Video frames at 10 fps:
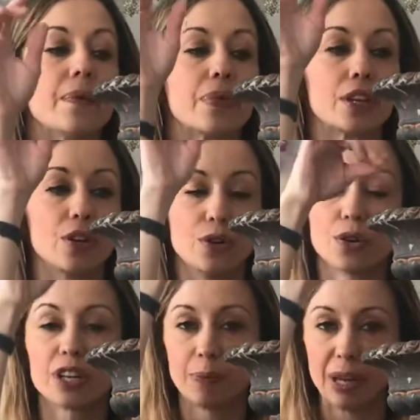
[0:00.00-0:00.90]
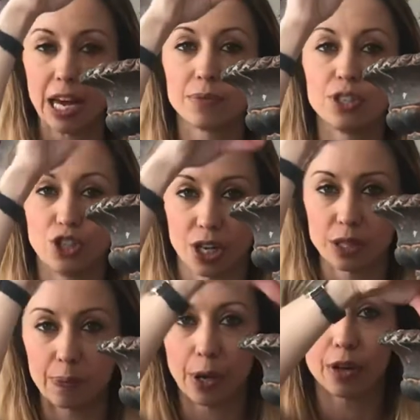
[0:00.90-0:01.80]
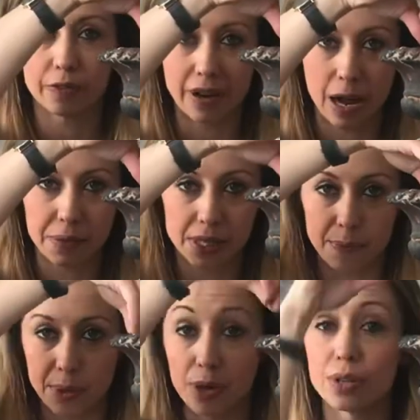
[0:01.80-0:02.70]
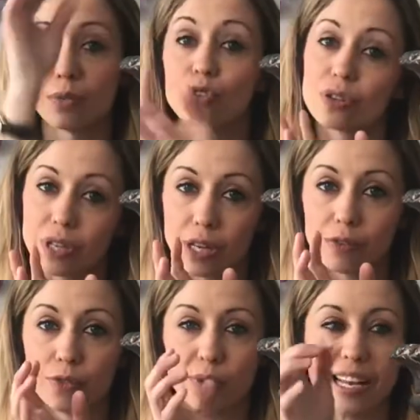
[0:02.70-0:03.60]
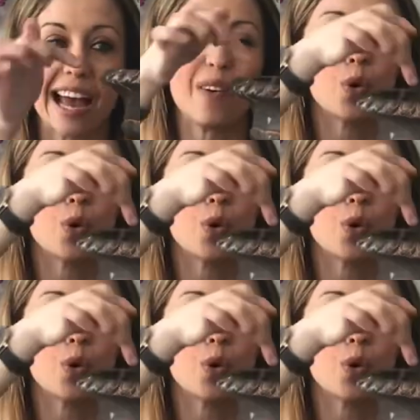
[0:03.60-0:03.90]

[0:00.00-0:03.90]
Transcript: you're not going to be able to just put flowers in because they'll just keep falling out,